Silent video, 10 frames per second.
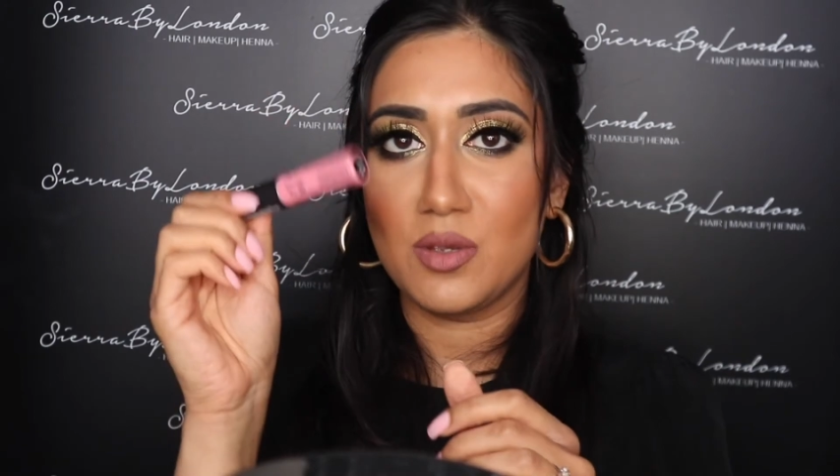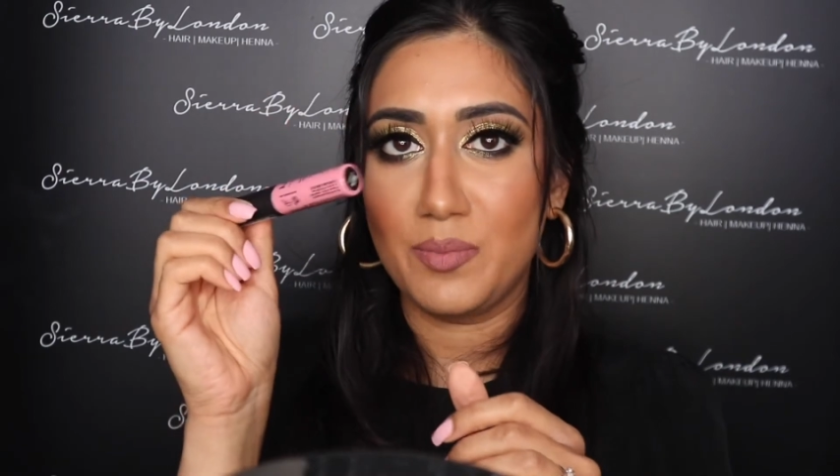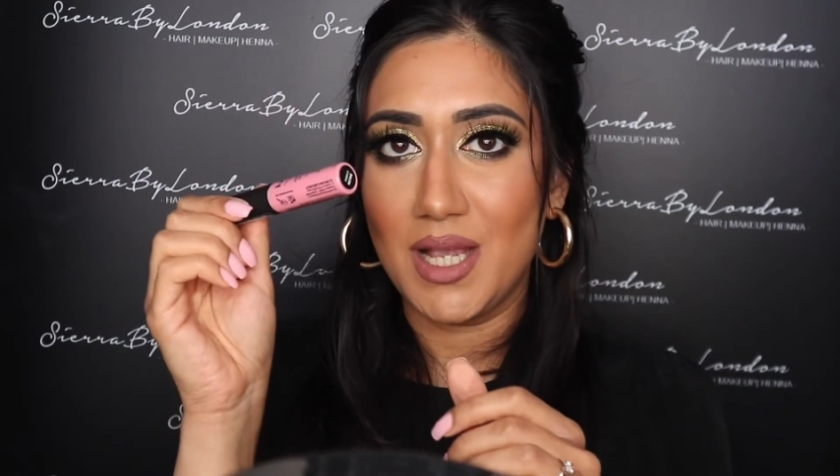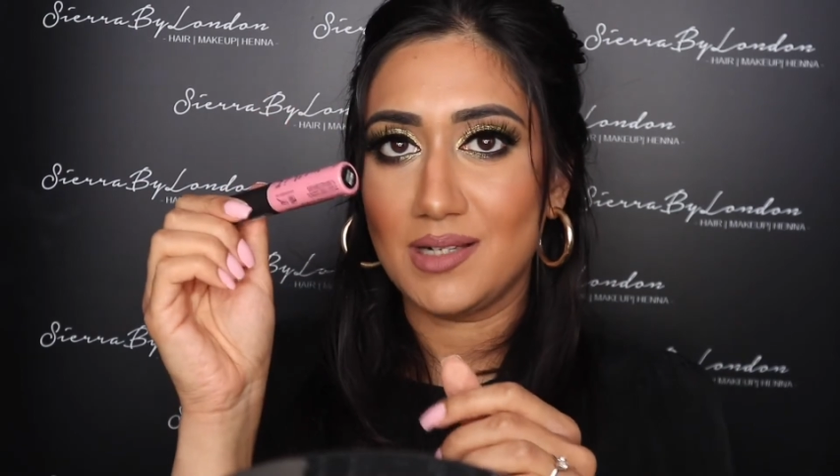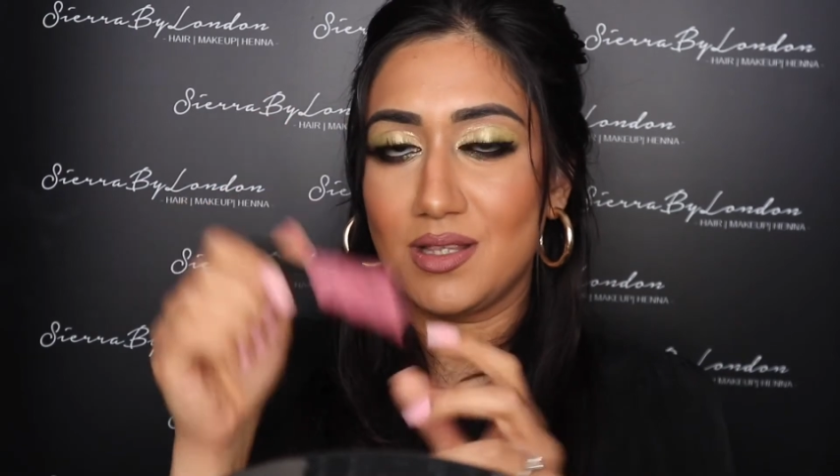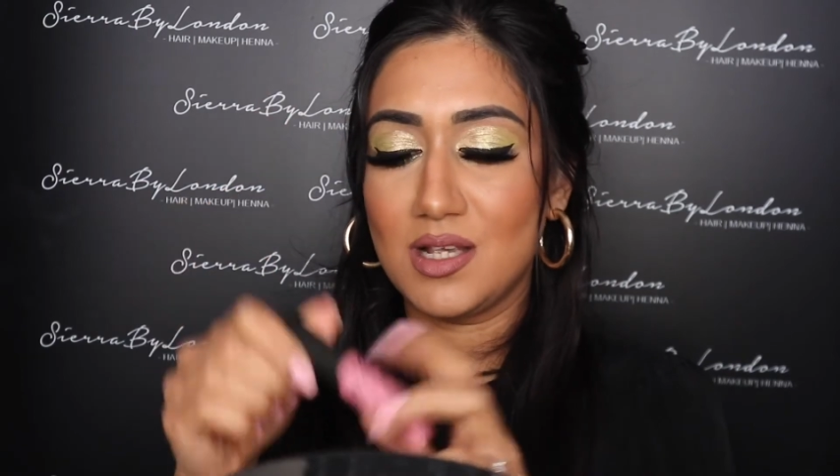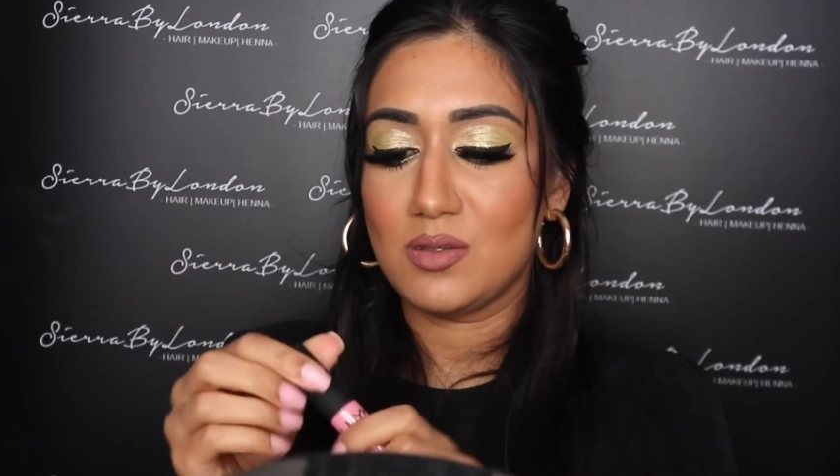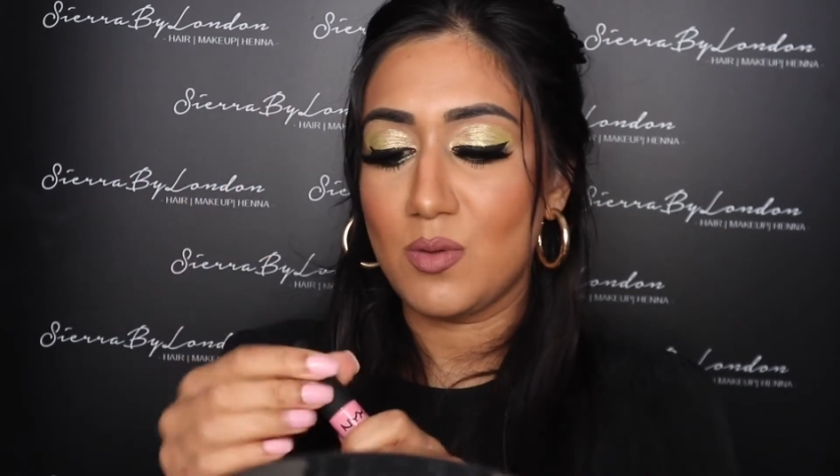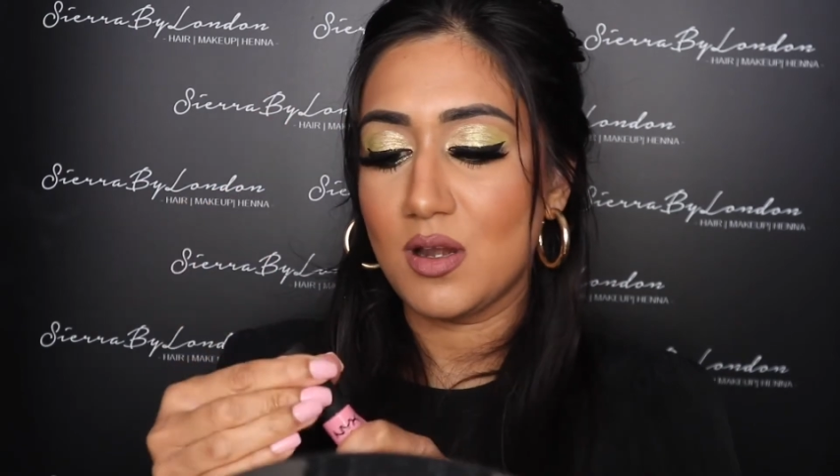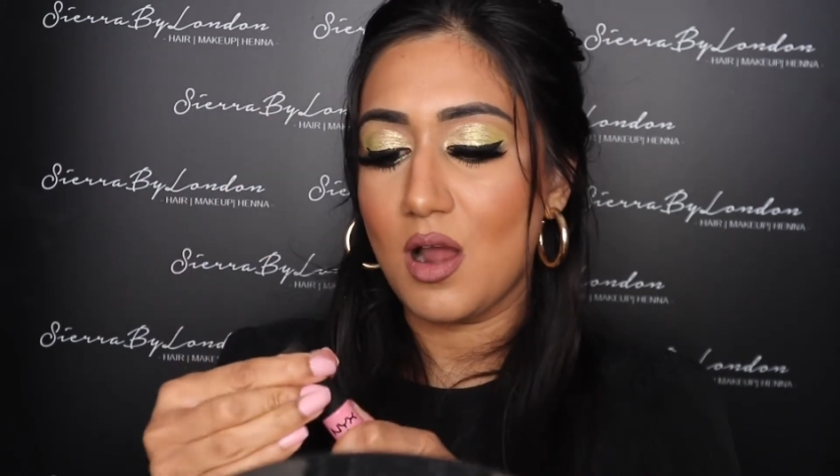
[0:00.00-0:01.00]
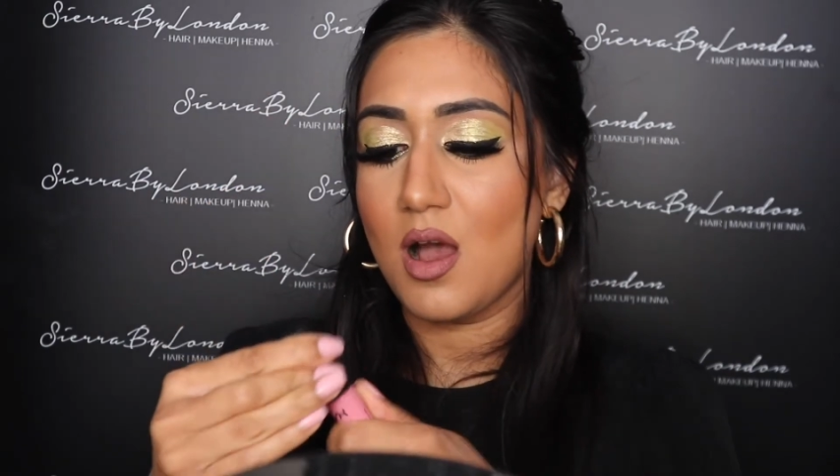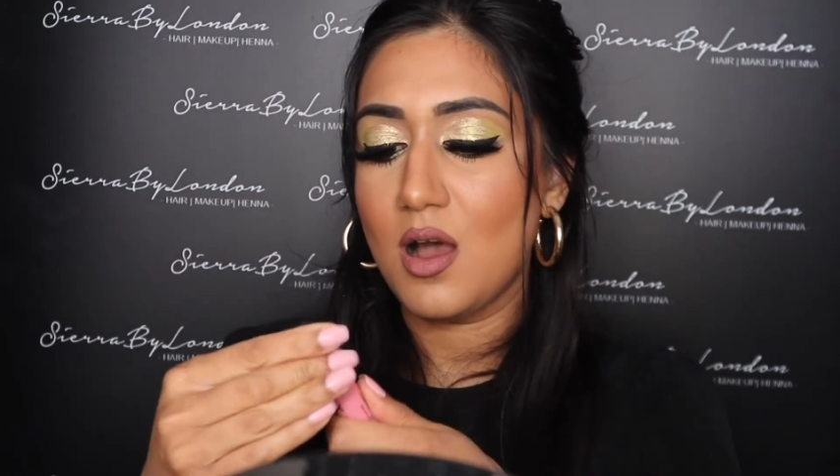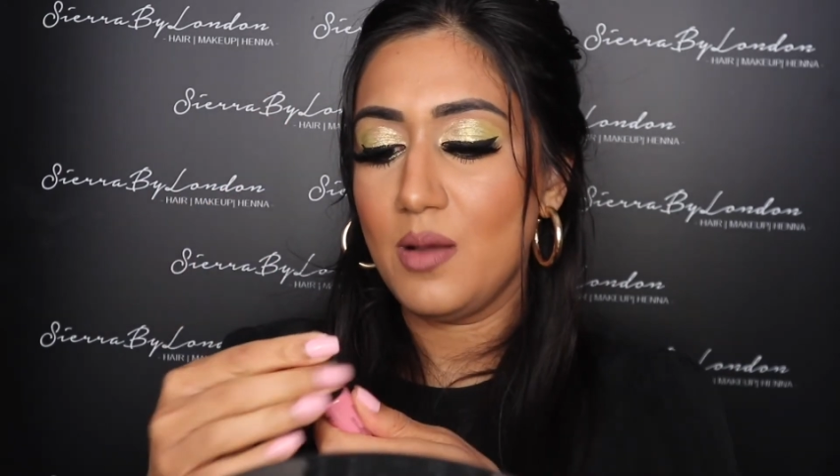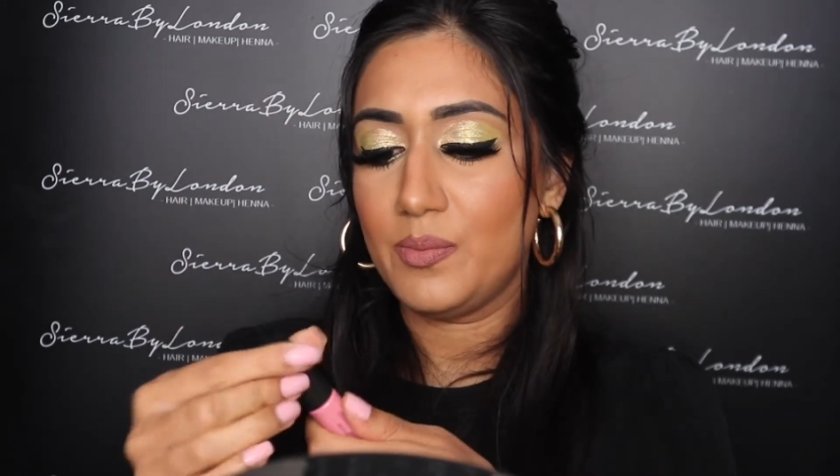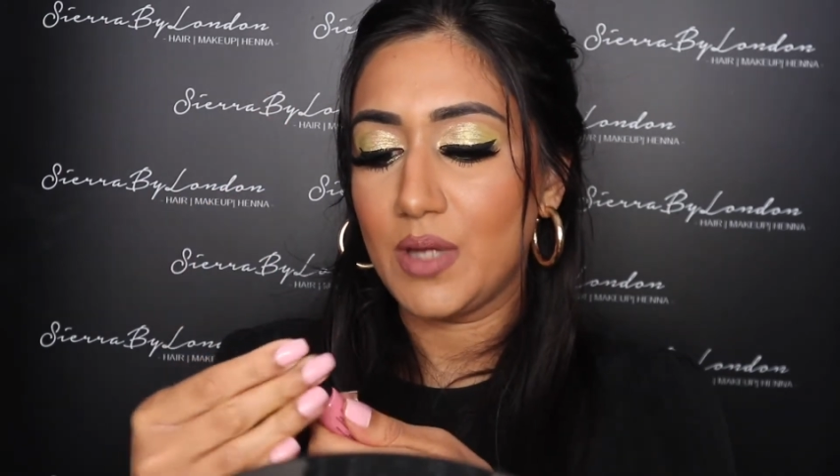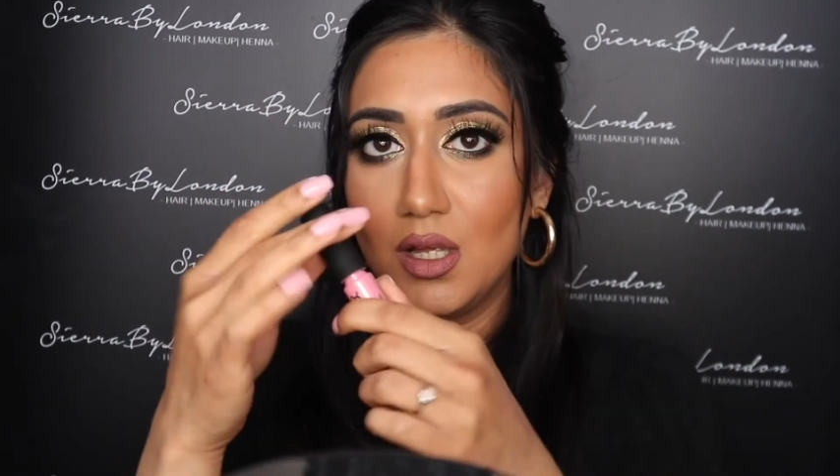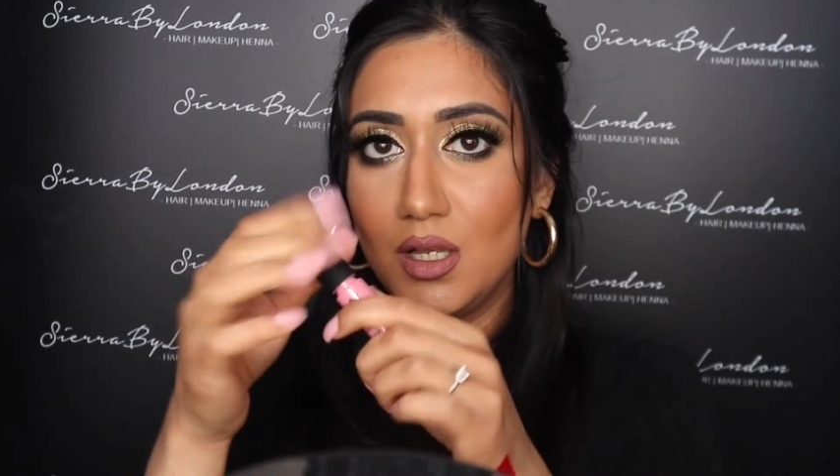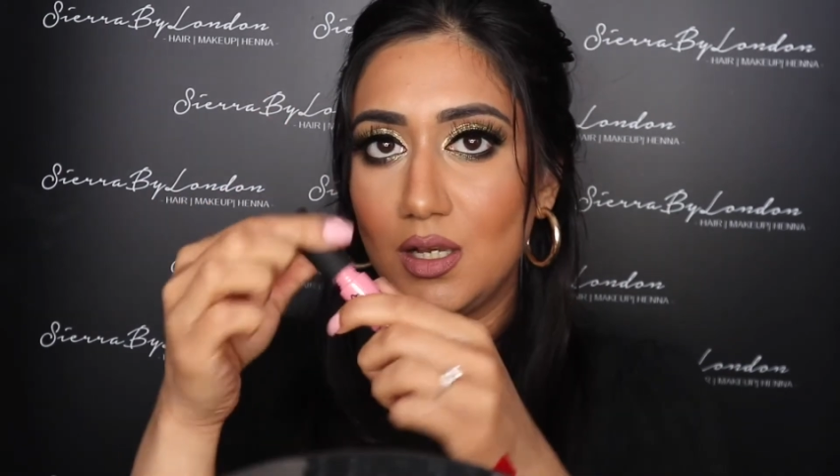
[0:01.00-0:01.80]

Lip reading: picked this one up.